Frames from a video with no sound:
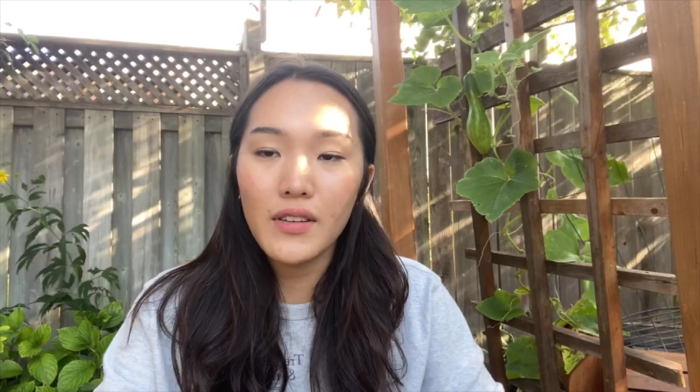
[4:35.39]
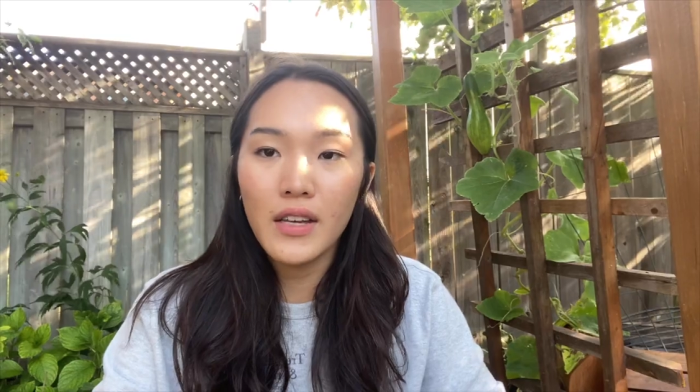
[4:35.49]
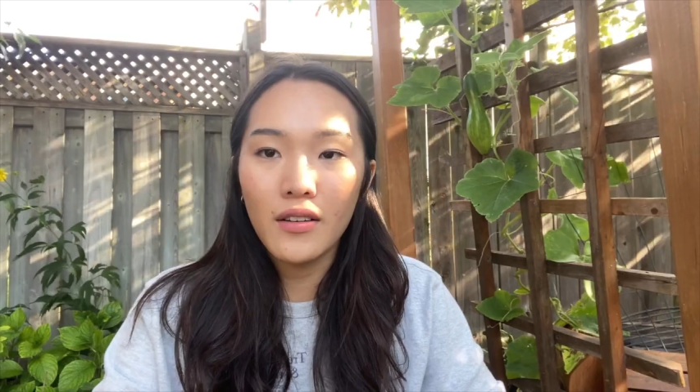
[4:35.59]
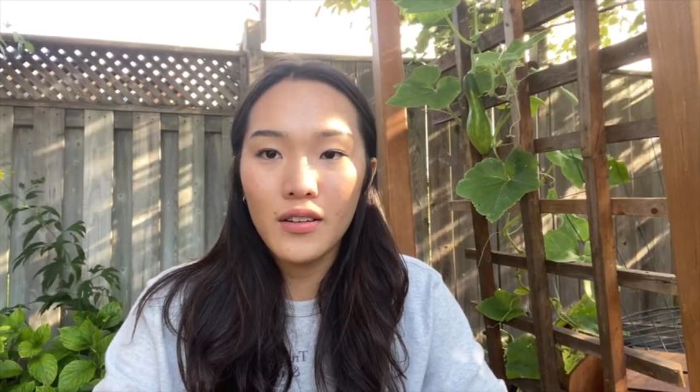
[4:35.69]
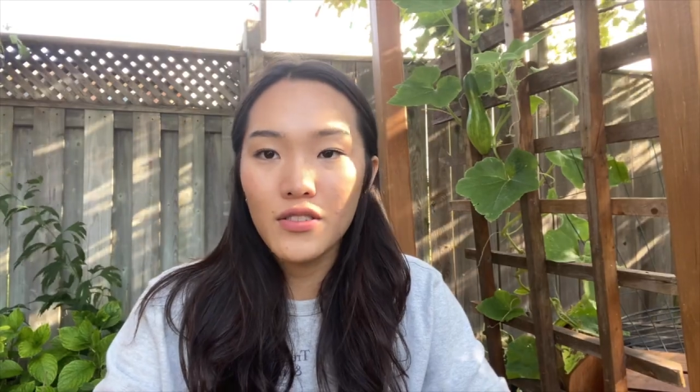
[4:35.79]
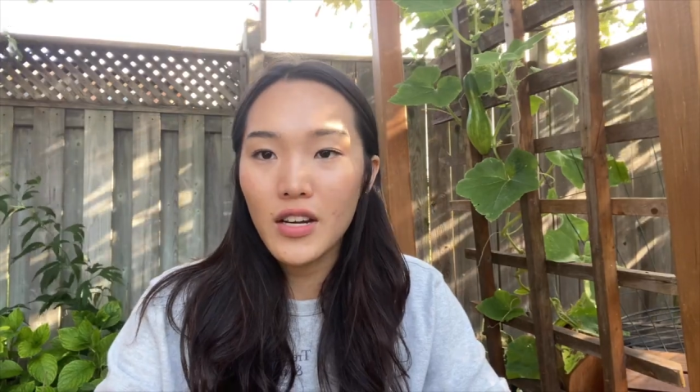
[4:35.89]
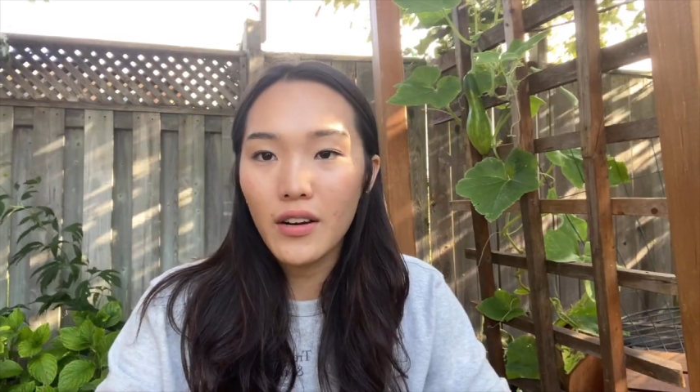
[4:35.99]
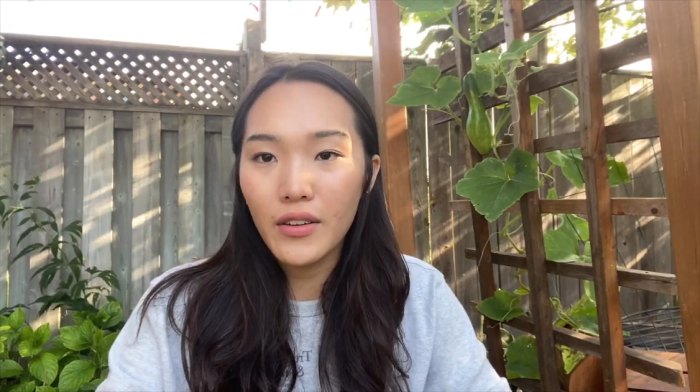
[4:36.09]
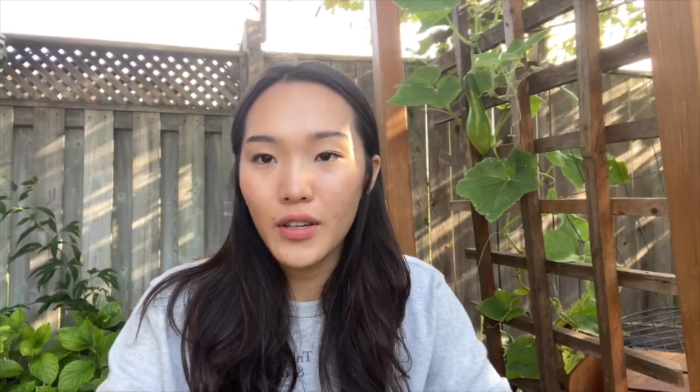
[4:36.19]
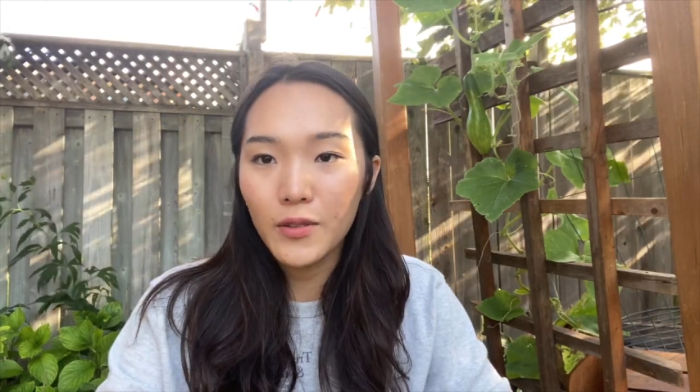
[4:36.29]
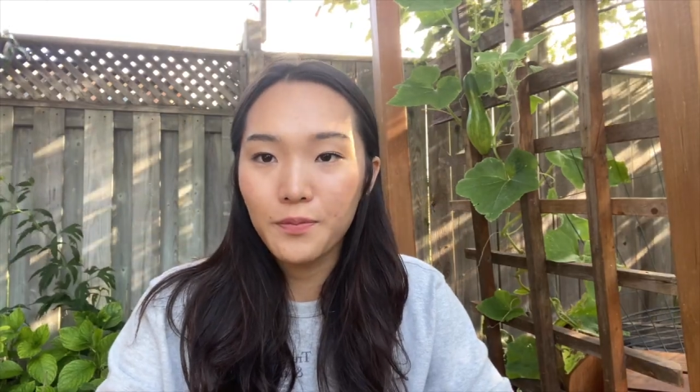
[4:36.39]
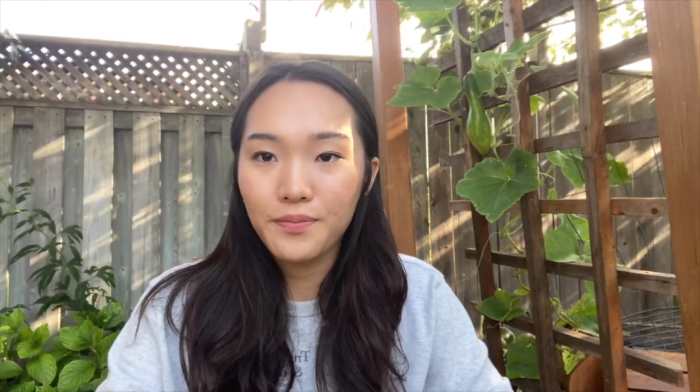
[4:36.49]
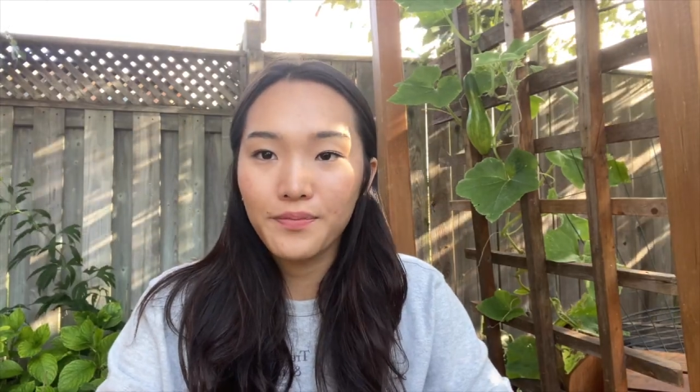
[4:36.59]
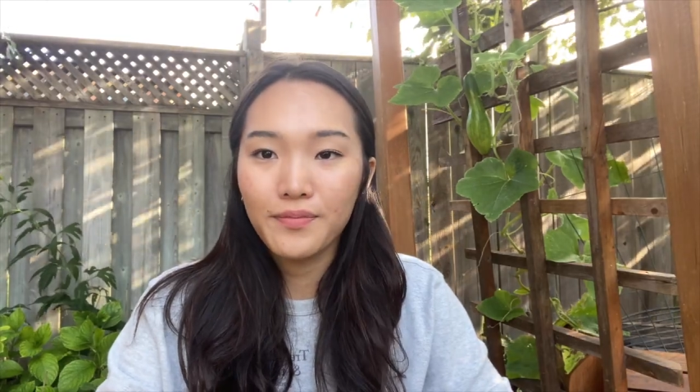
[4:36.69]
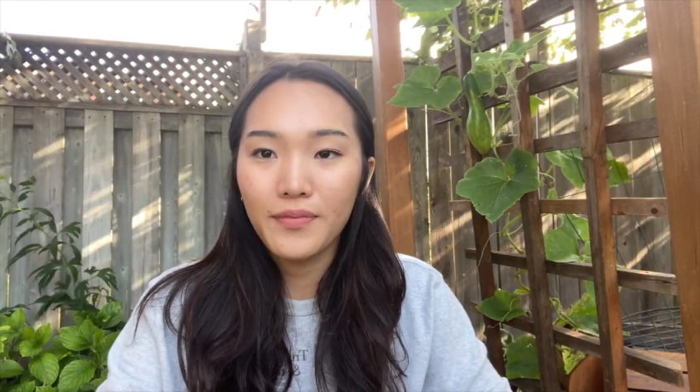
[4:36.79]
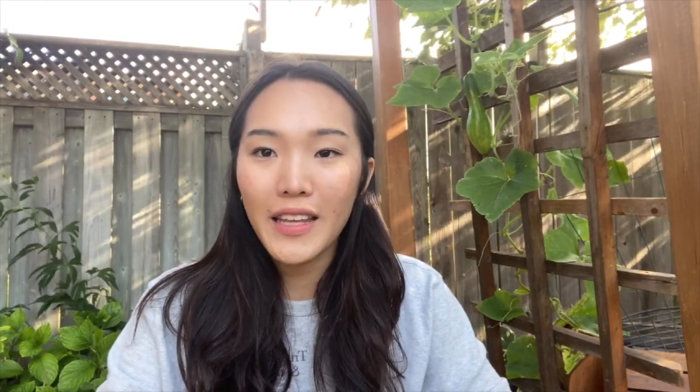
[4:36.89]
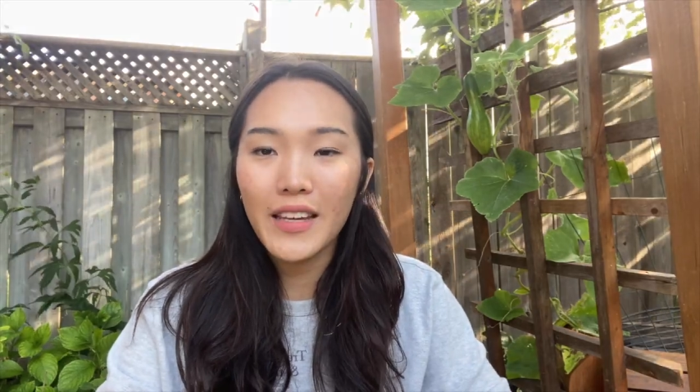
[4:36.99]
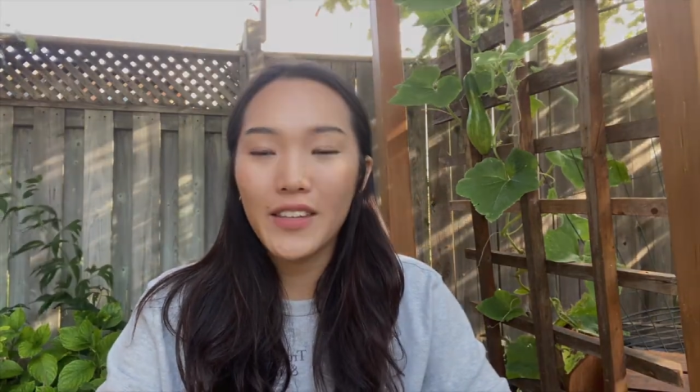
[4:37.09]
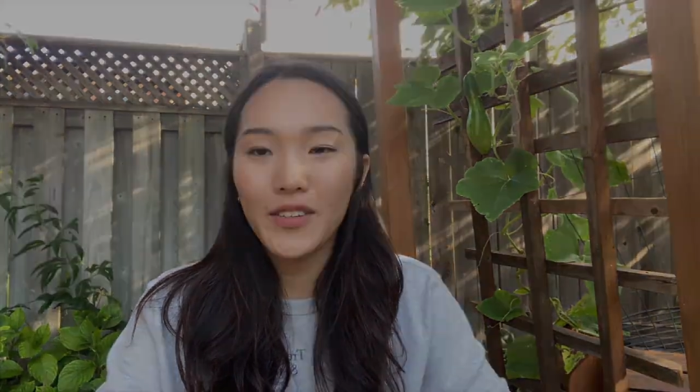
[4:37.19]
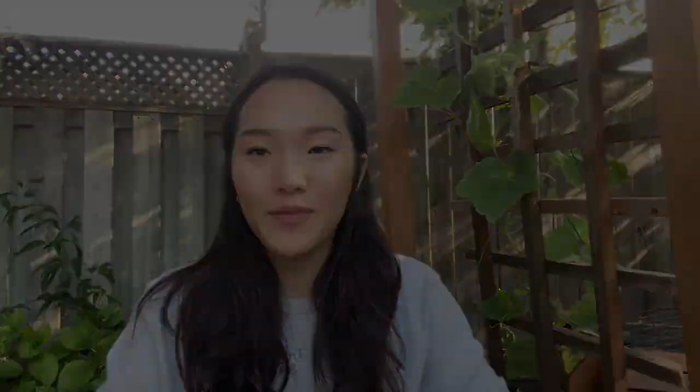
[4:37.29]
in Ontario. Thank you.